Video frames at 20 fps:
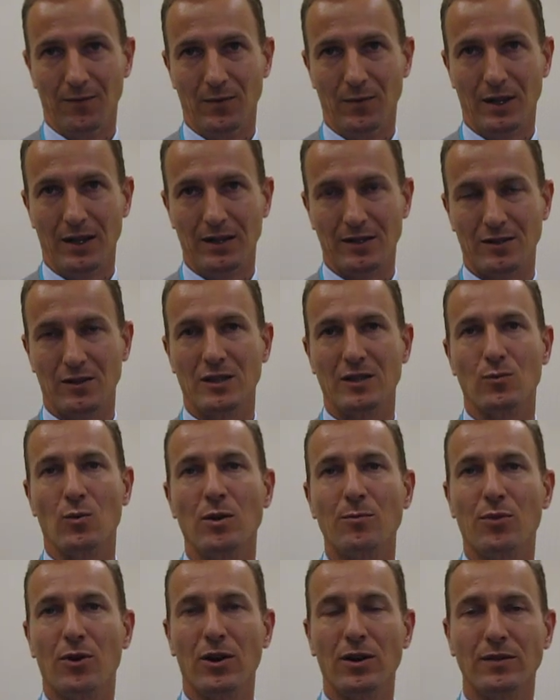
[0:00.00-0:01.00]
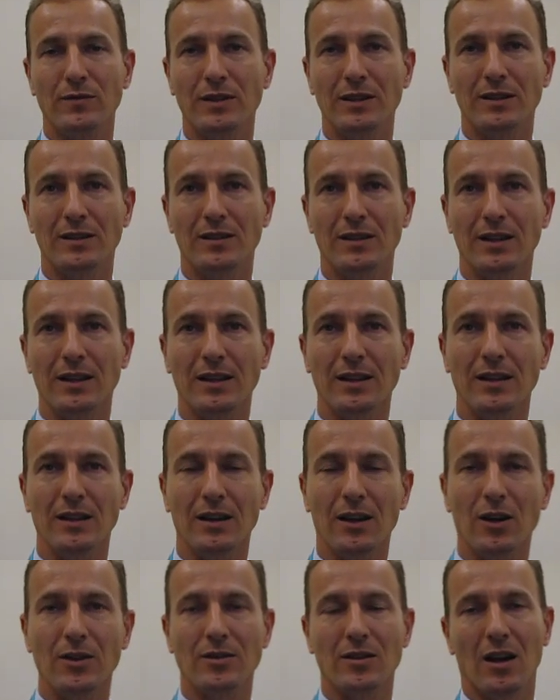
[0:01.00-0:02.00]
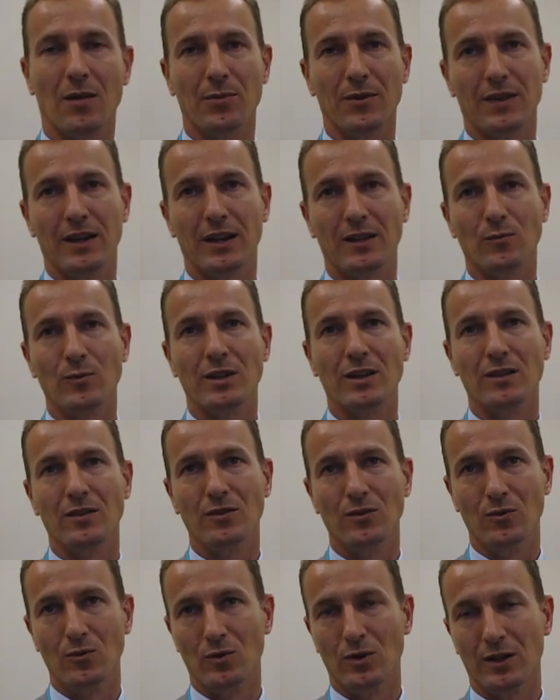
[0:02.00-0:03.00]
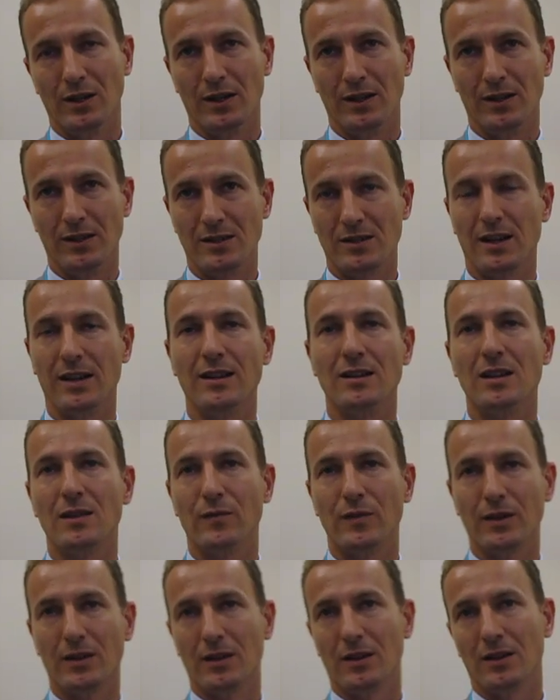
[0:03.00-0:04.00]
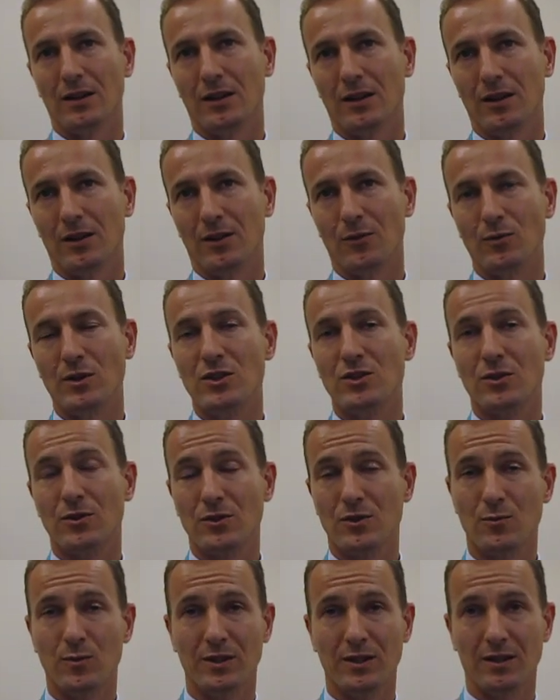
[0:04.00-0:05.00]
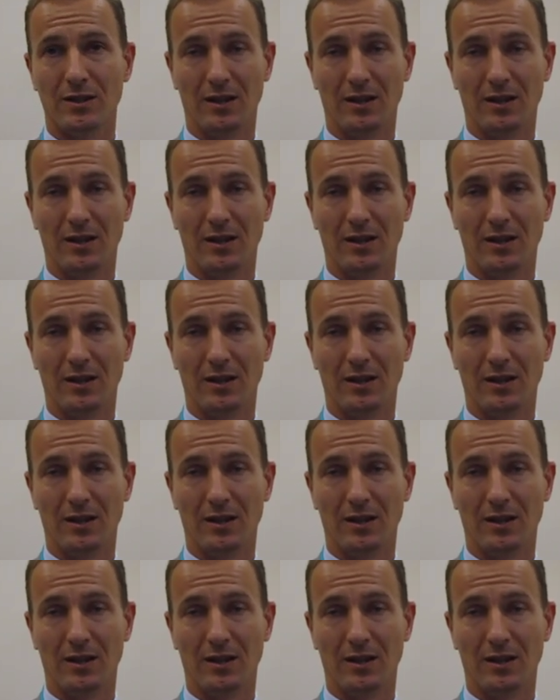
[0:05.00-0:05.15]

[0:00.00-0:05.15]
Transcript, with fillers: is, is one part of it, and uh, on top of that we can do uh, scientific uh, research with it,